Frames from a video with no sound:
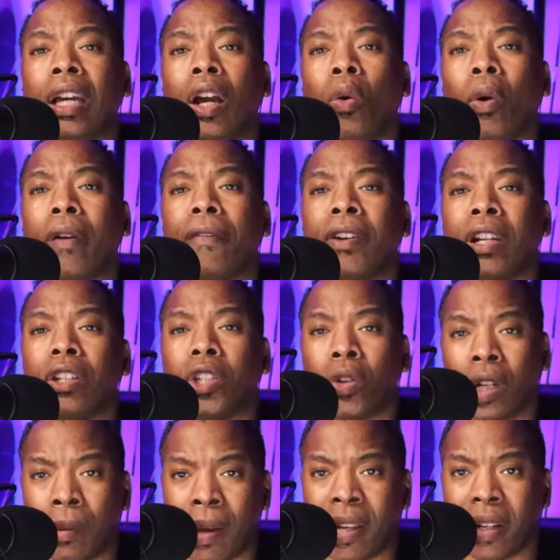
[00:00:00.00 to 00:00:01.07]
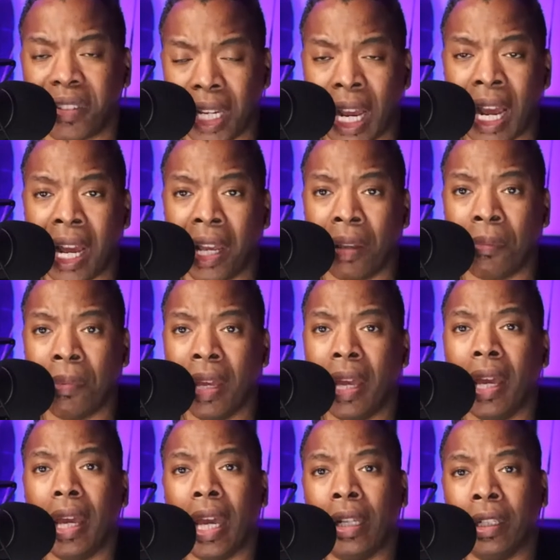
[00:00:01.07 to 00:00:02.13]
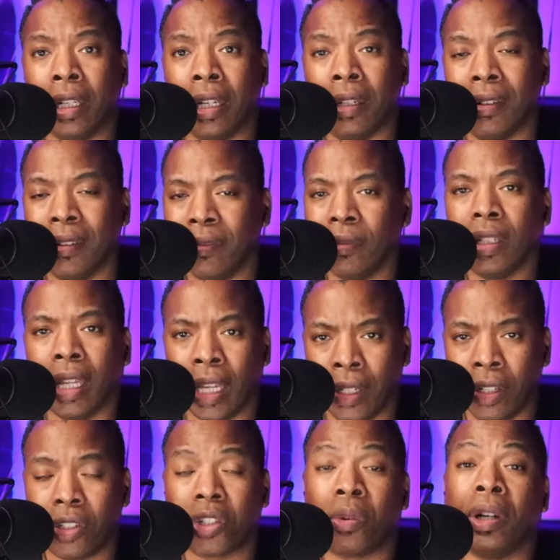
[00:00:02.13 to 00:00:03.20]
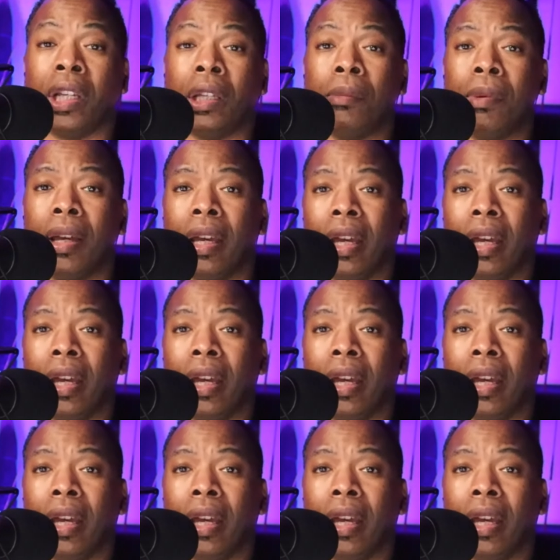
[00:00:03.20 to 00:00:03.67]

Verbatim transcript: within a short amount of time, and then in the stream.